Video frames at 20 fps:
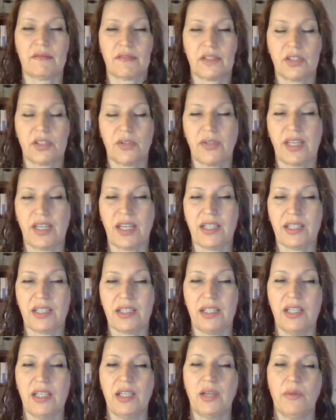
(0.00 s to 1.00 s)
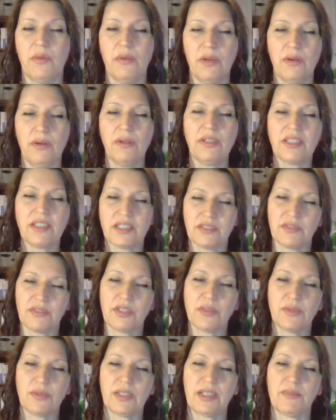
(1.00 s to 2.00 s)
create it. We're all
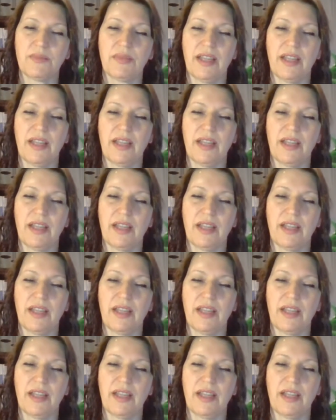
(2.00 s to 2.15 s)
individually